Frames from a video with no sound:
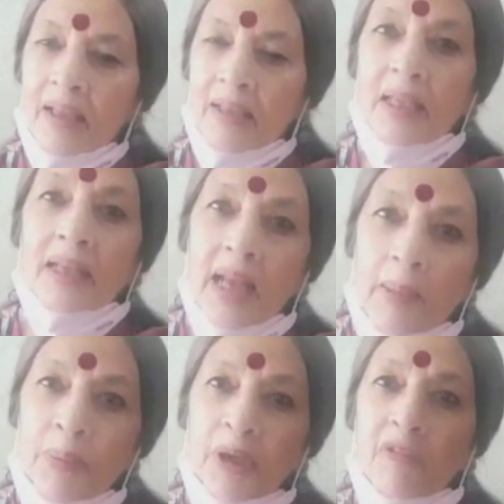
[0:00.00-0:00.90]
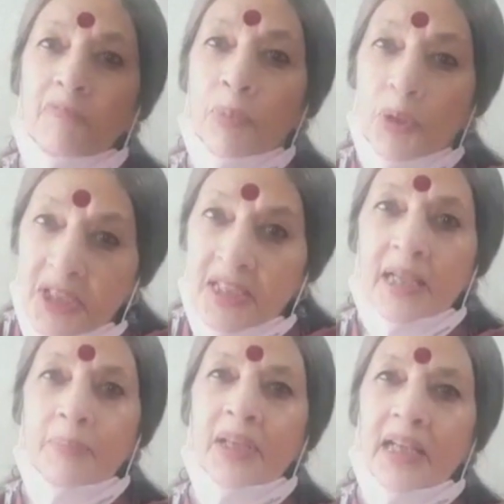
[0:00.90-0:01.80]
The number of
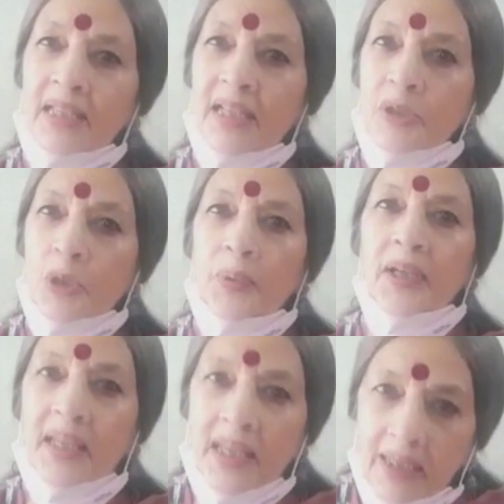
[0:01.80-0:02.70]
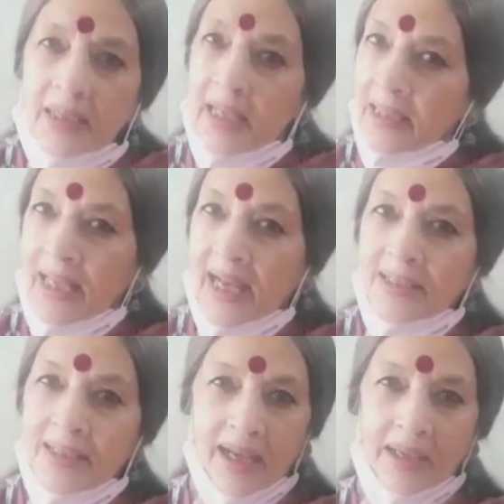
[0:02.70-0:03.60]
Muslim leaders who were killed at that
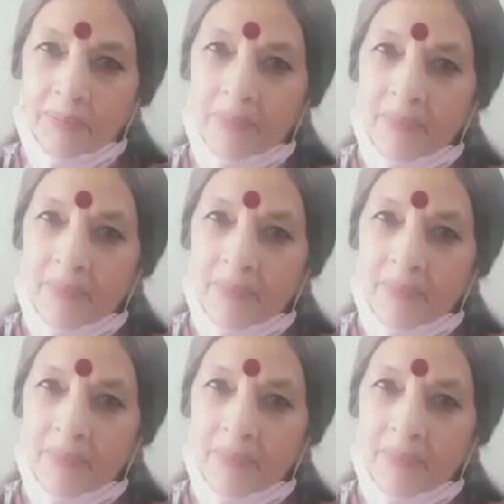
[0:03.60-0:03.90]
time,